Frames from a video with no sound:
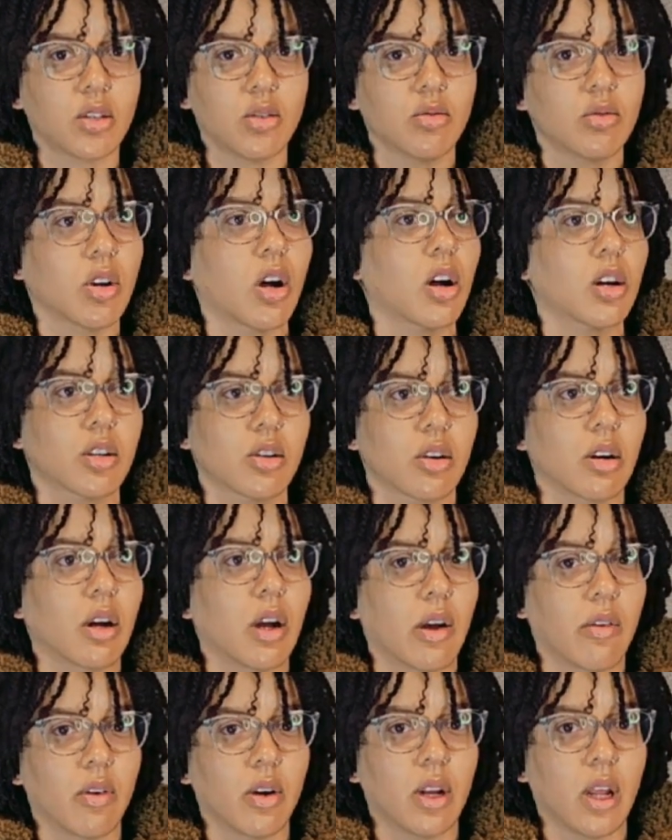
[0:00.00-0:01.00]
you talk to her
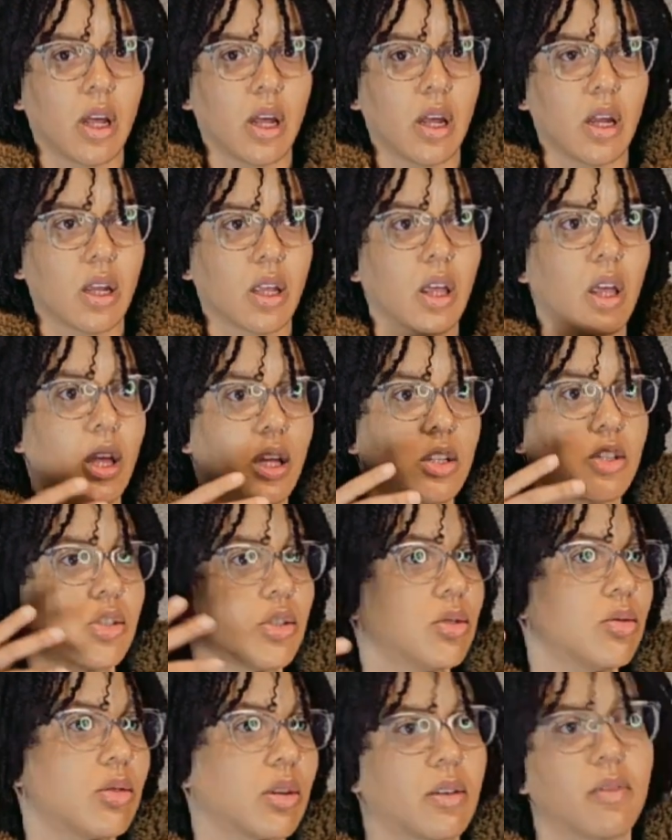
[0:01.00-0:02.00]
every day, can't
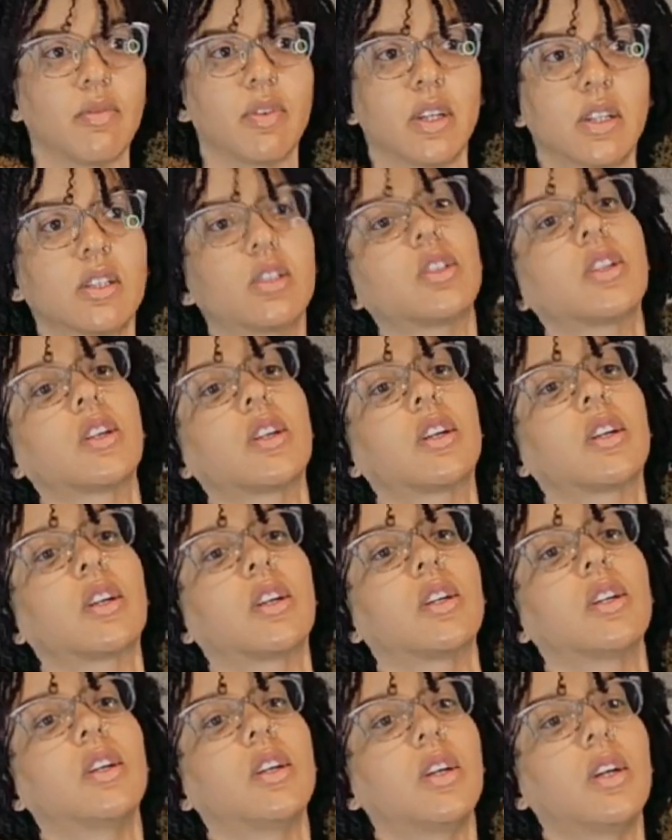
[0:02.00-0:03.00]
you convince her?